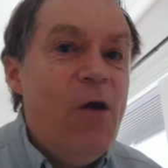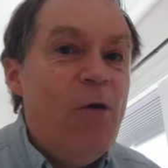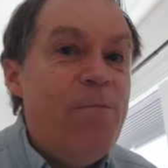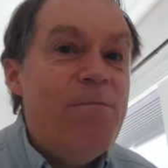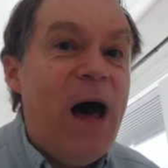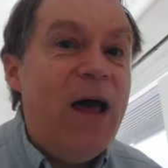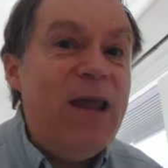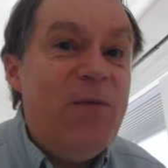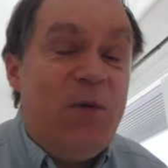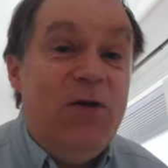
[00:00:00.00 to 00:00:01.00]
Well,
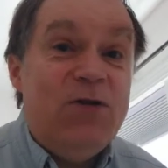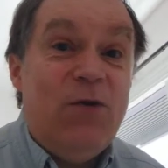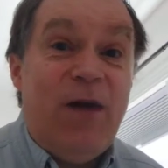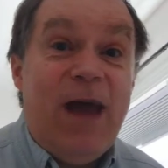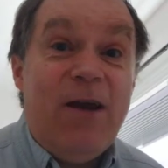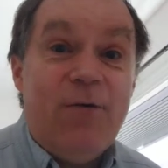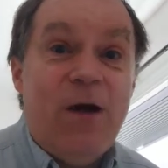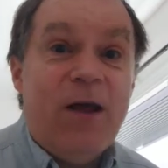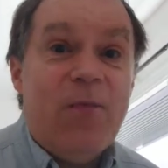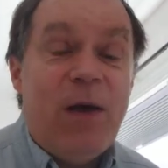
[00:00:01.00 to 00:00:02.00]
Mani appears to have had
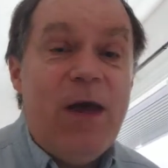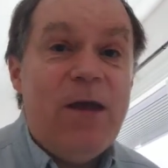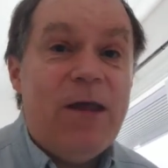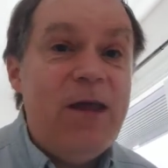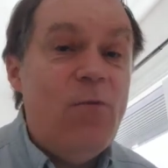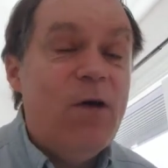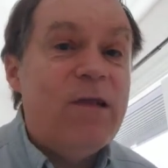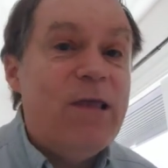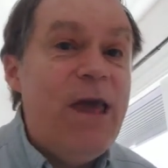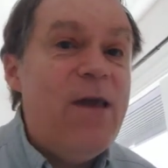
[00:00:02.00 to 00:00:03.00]
chronic pain. He
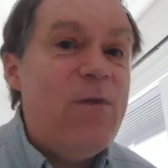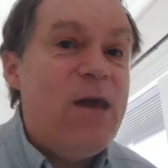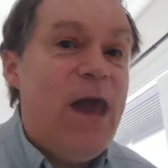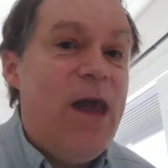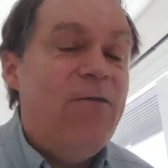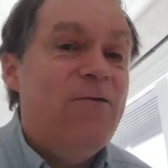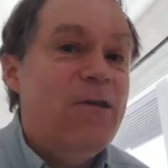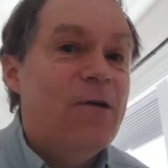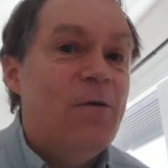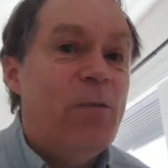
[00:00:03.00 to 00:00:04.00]
was lame. He had
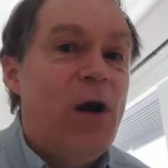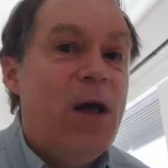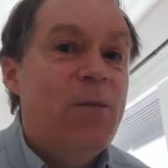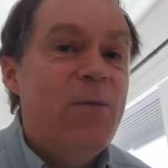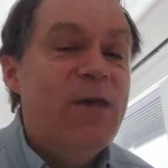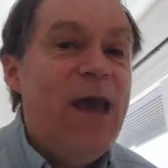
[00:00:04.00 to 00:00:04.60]
physical problems.